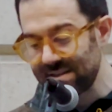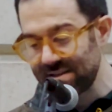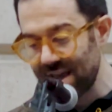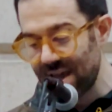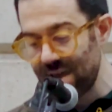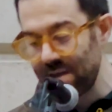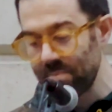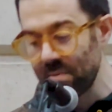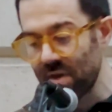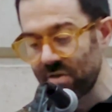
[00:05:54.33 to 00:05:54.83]

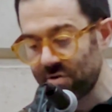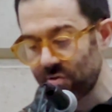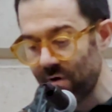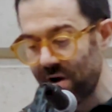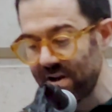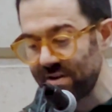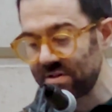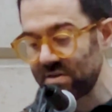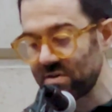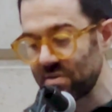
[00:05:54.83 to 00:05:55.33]
same
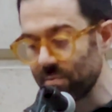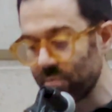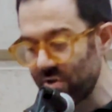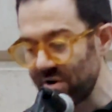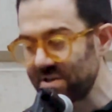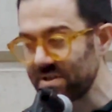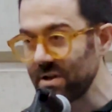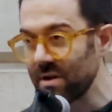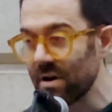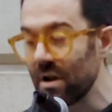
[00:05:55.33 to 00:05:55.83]
threat to
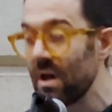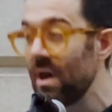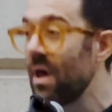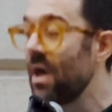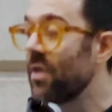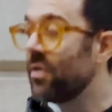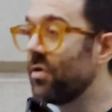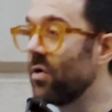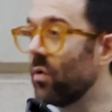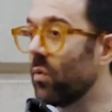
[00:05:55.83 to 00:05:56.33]

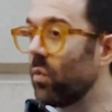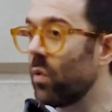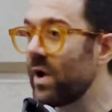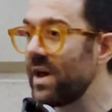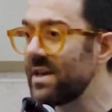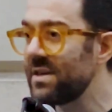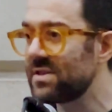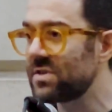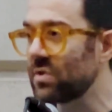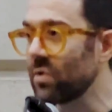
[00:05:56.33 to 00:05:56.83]
Britain that
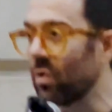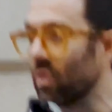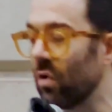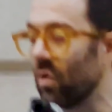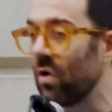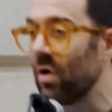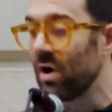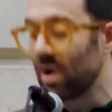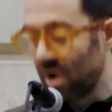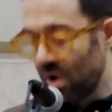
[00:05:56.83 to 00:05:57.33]
we
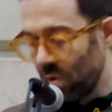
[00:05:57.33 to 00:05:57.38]
saw